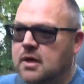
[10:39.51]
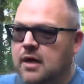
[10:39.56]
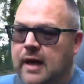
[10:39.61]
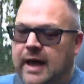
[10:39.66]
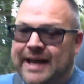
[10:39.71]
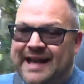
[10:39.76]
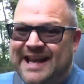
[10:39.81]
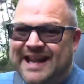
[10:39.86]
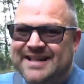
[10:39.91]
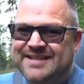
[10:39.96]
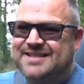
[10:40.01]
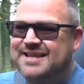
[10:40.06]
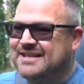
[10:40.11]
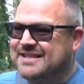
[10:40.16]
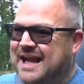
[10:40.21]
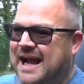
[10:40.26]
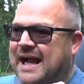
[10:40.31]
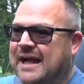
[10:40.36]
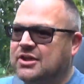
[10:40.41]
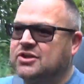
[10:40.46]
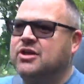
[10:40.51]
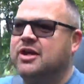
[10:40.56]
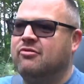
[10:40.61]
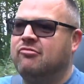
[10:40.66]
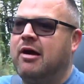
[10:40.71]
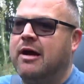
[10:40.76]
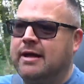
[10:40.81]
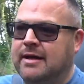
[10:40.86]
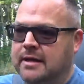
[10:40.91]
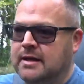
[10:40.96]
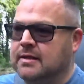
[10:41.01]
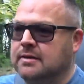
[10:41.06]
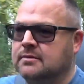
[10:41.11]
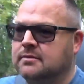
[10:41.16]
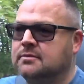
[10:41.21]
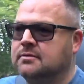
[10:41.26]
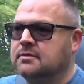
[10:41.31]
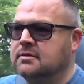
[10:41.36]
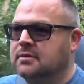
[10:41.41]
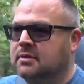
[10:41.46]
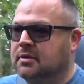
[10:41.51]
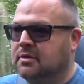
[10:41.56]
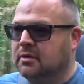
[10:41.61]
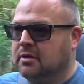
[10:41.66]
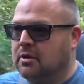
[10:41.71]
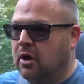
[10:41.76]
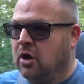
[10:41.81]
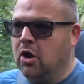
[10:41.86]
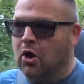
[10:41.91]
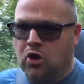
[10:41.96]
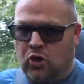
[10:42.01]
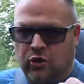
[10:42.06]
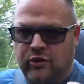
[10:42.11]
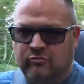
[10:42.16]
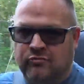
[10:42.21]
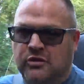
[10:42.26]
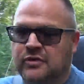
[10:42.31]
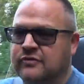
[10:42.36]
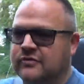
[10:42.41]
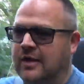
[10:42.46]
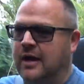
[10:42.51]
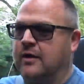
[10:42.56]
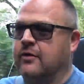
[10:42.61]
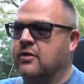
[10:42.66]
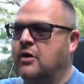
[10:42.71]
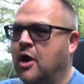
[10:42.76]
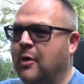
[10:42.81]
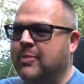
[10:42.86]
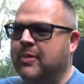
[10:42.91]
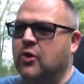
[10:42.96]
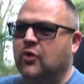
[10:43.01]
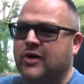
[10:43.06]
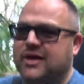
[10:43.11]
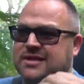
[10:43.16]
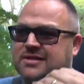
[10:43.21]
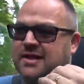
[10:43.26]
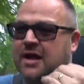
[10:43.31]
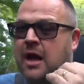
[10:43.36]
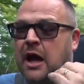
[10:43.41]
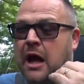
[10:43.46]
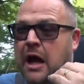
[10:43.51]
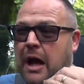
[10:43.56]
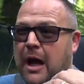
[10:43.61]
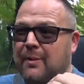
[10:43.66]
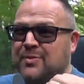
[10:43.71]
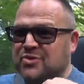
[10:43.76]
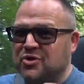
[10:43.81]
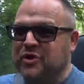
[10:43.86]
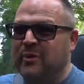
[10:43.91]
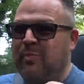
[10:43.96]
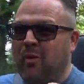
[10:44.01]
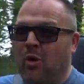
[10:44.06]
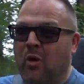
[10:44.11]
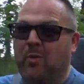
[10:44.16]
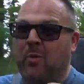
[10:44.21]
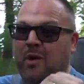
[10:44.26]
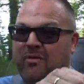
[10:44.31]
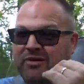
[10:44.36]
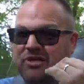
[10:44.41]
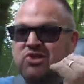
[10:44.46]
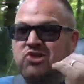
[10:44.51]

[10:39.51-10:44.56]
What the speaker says: unless it's actually raining, I've got the roof down. I'll be honest, up to the point where it's